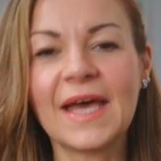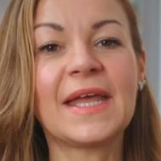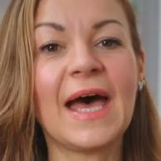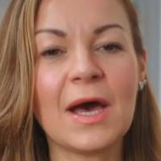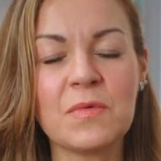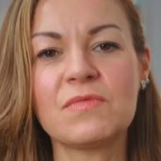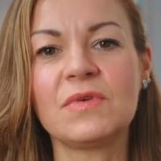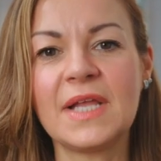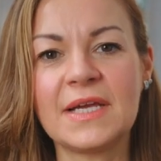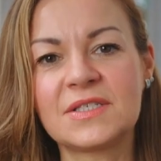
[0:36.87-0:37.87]
and how it
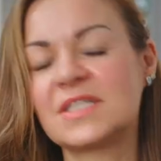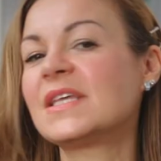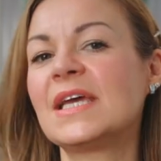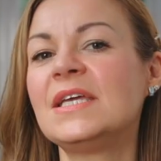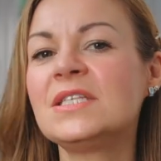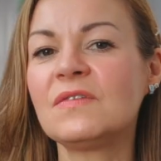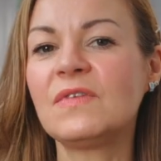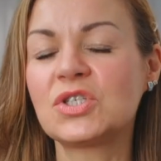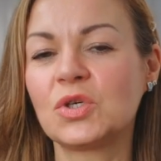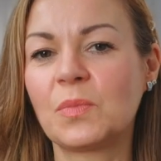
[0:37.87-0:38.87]
relates to the individual